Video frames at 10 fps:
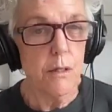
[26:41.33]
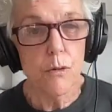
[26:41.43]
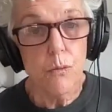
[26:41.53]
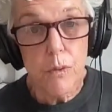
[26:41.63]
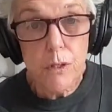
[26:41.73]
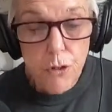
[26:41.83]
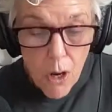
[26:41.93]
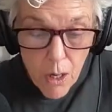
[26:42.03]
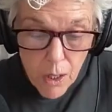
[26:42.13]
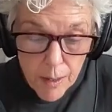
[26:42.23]
real
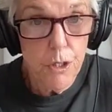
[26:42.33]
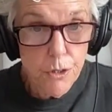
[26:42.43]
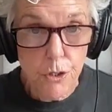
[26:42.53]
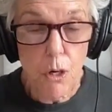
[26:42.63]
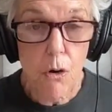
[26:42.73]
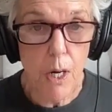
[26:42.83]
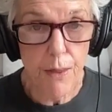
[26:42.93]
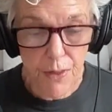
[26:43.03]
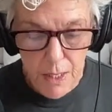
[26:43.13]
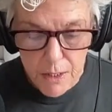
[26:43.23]
talk, concern, I
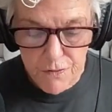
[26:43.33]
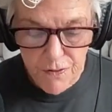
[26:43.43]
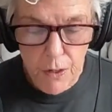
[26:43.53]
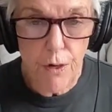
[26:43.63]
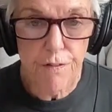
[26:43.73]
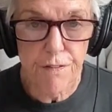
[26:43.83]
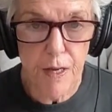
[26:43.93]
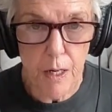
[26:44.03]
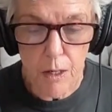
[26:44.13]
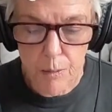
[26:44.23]
think, is very
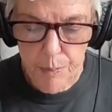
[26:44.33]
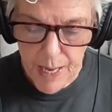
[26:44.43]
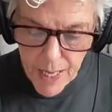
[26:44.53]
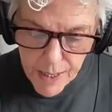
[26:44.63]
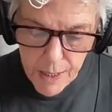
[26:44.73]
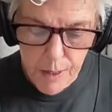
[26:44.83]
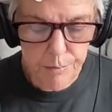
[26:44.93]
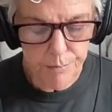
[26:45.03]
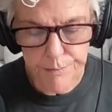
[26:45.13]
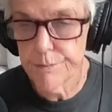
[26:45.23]
fair. Panic,
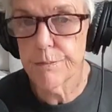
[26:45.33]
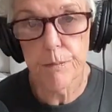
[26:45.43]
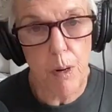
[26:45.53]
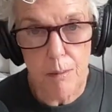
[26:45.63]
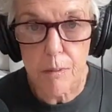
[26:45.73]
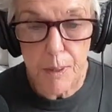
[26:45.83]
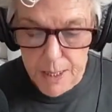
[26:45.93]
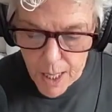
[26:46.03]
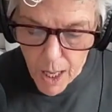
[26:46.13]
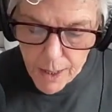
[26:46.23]
probably
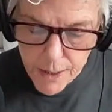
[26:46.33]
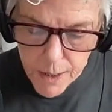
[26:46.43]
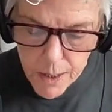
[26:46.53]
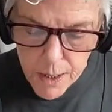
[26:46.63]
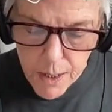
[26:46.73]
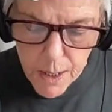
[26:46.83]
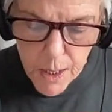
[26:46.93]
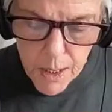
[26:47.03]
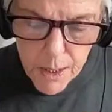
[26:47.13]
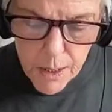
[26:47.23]
not.
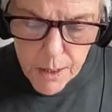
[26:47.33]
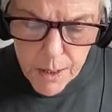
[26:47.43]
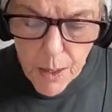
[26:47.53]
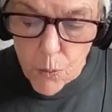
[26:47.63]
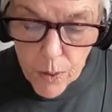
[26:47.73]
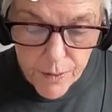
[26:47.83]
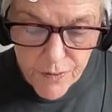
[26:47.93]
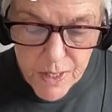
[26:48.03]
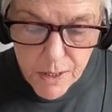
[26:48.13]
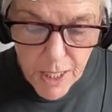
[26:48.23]
Not one of
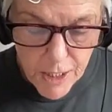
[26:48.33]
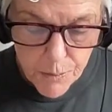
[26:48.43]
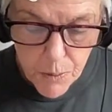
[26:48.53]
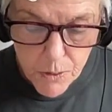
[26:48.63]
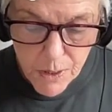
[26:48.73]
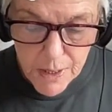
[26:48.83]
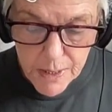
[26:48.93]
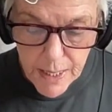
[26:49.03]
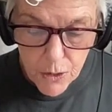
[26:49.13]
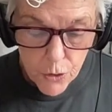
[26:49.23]
these experts can
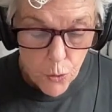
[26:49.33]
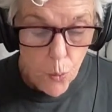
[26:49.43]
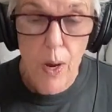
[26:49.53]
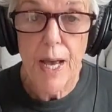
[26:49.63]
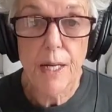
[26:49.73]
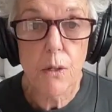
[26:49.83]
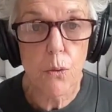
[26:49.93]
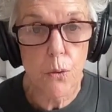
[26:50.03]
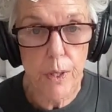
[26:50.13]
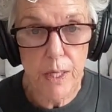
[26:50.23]
tell you when
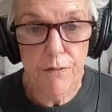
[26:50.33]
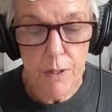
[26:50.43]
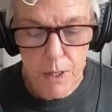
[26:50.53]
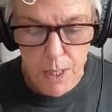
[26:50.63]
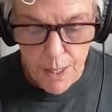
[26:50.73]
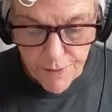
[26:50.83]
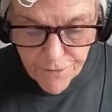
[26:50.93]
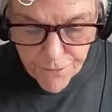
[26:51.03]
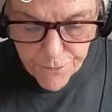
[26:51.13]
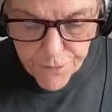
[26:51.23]
or even
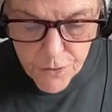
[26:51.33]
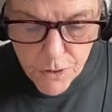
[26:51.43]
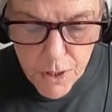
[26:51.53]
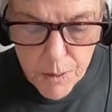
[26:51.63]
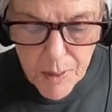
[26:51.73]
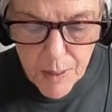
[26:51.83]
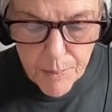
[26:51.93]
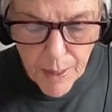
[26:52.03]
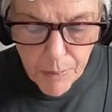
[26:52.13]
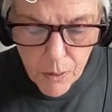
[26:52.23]
if there's going to be a
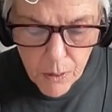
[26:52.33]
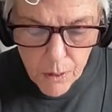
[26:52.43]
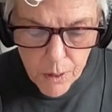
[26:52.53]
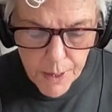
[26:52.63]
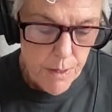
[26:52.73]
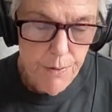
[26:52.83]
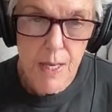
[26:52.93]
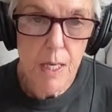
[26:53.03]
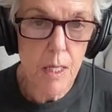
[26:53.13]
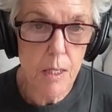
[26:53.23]
bubble. They
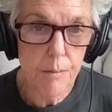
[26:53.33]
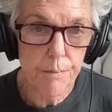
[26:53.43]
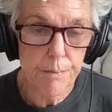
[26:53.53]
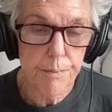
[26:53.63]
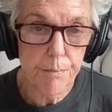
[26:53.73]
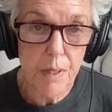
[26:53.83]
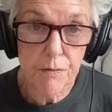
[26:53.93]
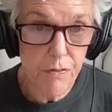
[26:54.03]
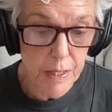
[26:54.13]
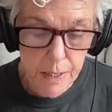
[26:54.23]
can be
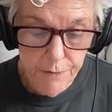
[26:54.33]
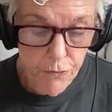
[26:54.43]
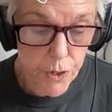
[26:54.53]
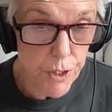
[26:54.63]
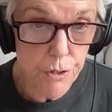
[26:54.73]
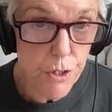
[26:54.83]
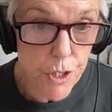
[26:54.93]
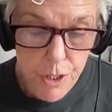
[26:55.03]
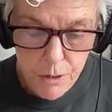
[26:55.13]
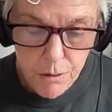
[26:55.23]
inflating for years and
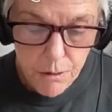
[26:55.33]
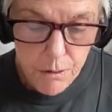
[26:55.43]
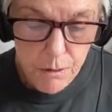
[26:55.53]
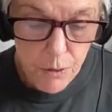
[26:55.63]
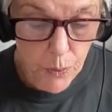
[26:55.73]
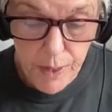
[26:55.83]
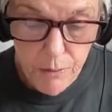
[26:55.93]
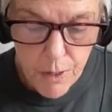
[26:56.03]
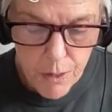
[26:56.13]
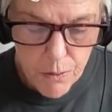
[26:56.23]
years, so we
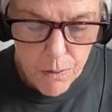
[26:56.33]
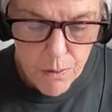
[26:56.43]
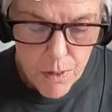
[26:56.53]
don't know.